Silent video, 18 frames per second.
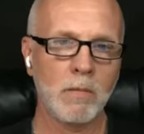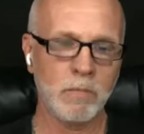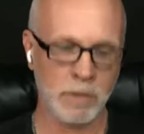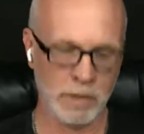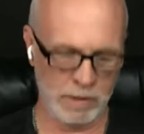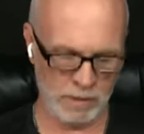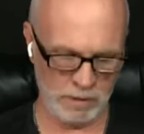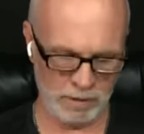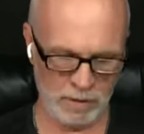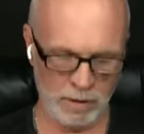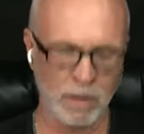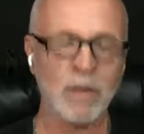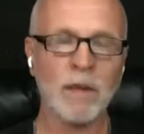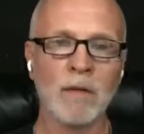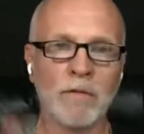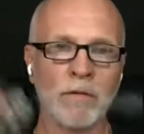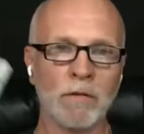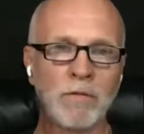But
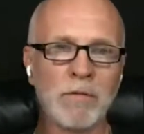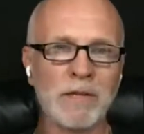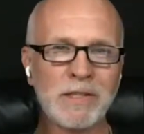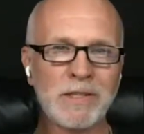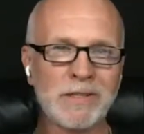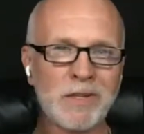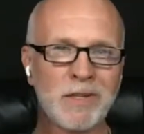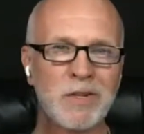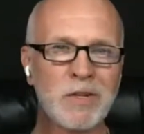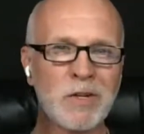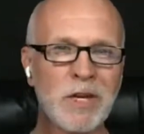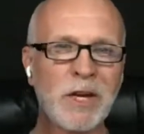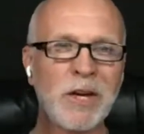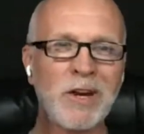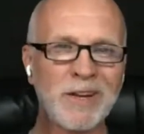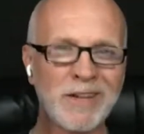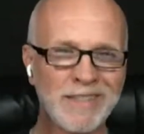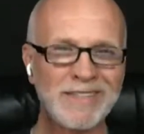if your face is on your
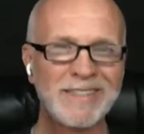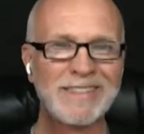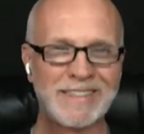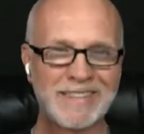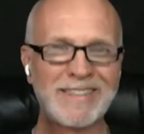card,